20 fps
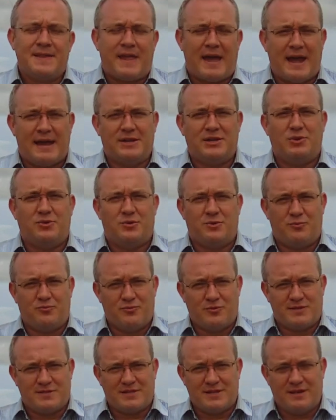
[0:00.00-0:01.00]
and you
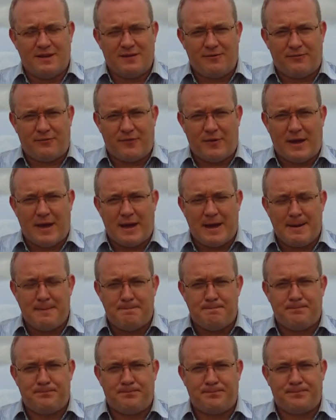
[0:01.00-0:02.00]
receive
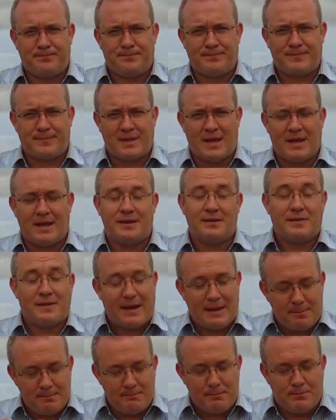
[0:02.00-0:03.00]

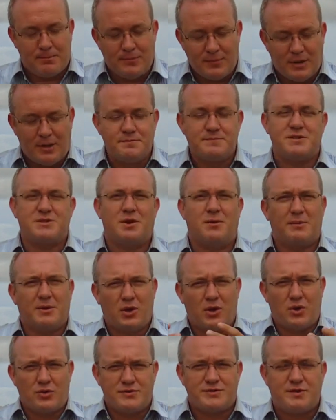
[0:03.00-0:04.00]
that lump sum
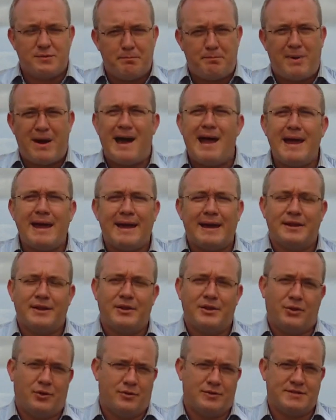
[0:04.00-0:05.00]
goes to buy an
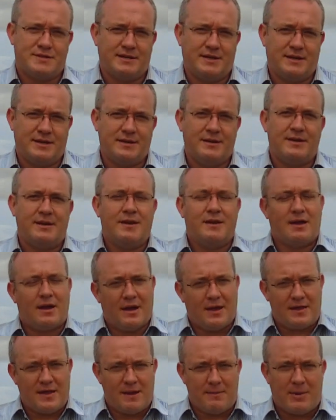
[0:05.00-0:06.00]
annuity,
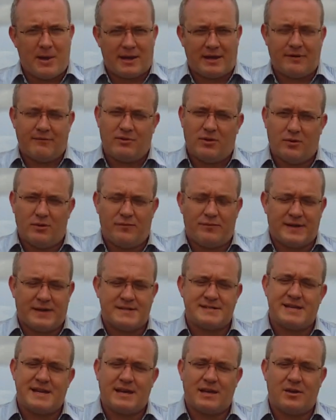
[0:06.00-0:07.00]
thereby giving you a
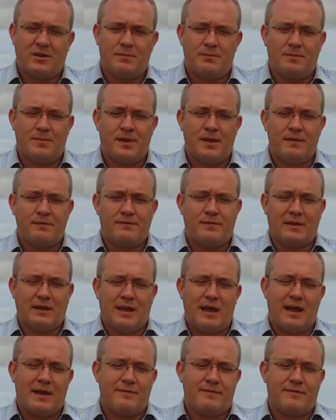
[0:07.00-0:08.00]
fixed income for
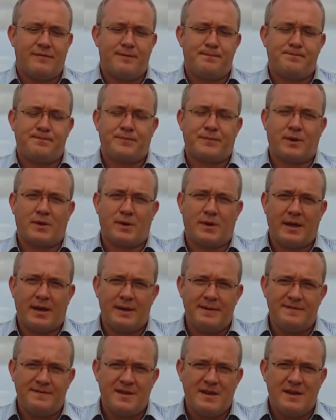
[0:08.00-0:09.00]
life.
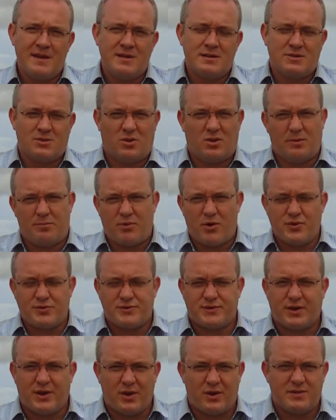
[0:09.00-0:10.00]
Okay, so all the
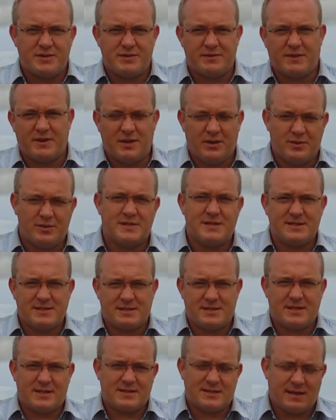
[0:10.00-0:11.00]
pros and cons of annuities
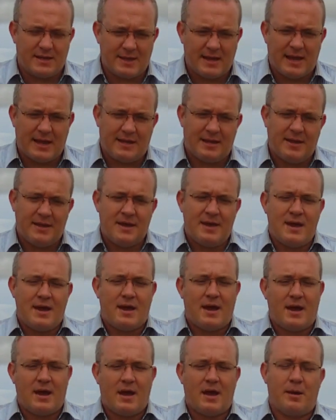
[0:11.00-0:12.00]
and things like that
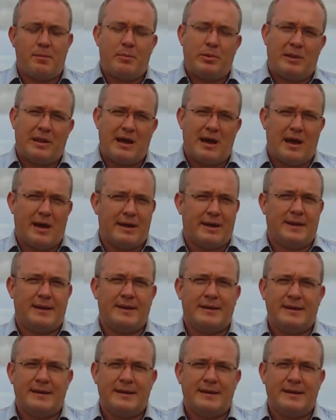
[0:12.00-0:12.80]
apply.